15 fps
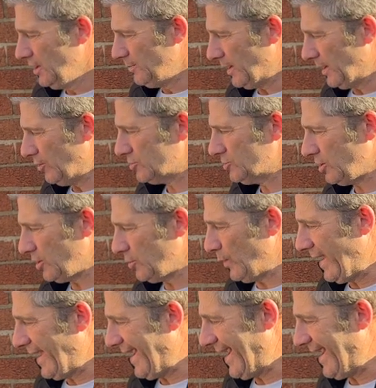But it looks like
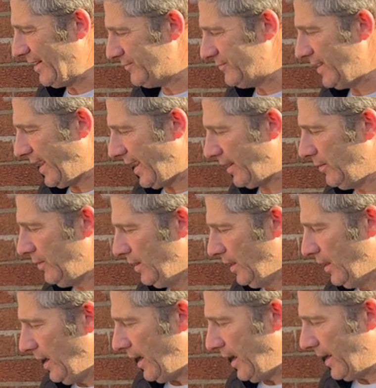we have now
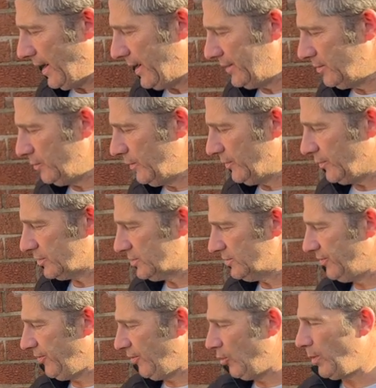and we've got some
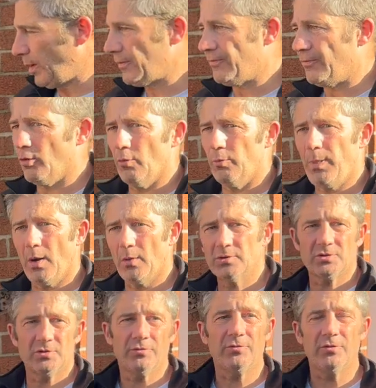4x4
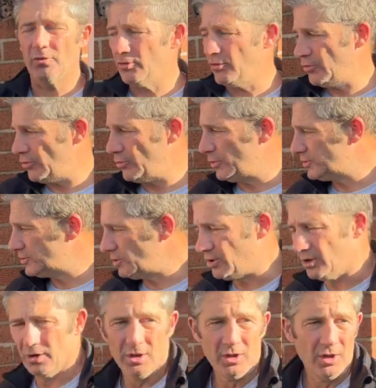posts for the return.